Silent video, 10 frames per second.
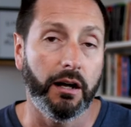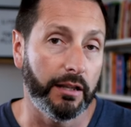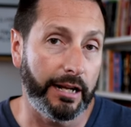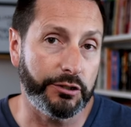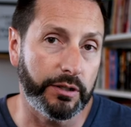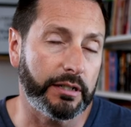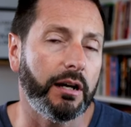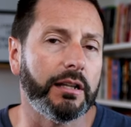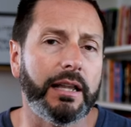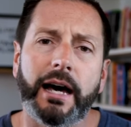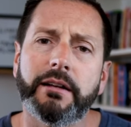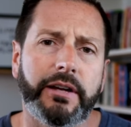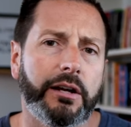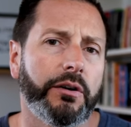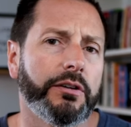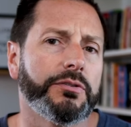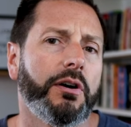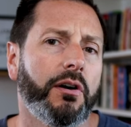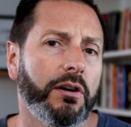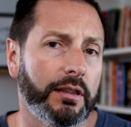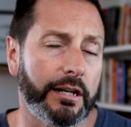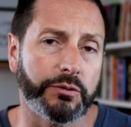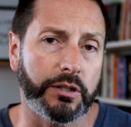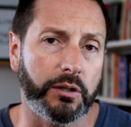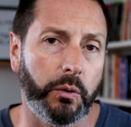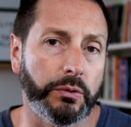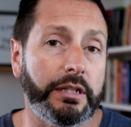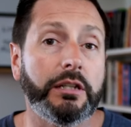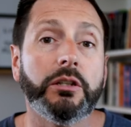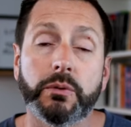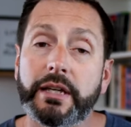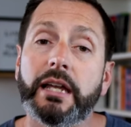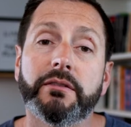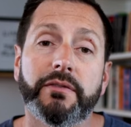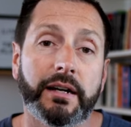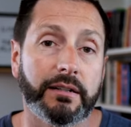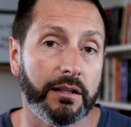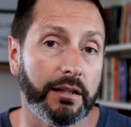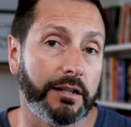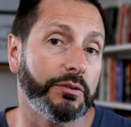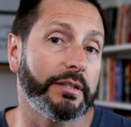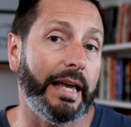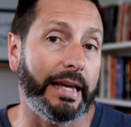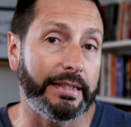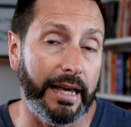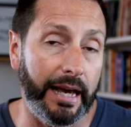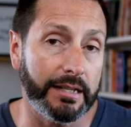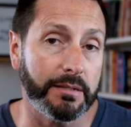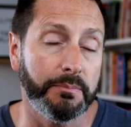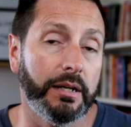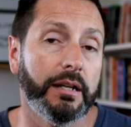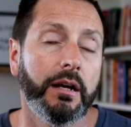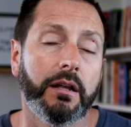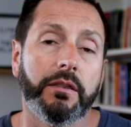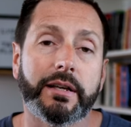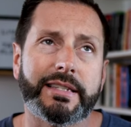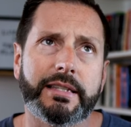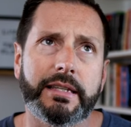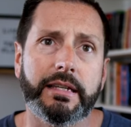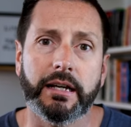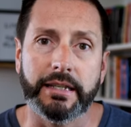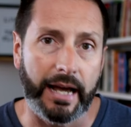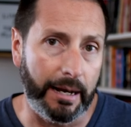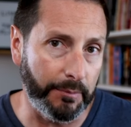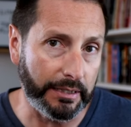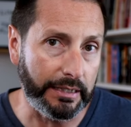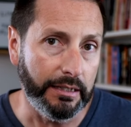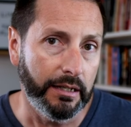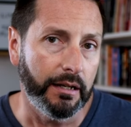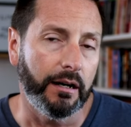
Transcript: electric. A lot of areas are electric only. You can find electric and gas, but that's the anomaly.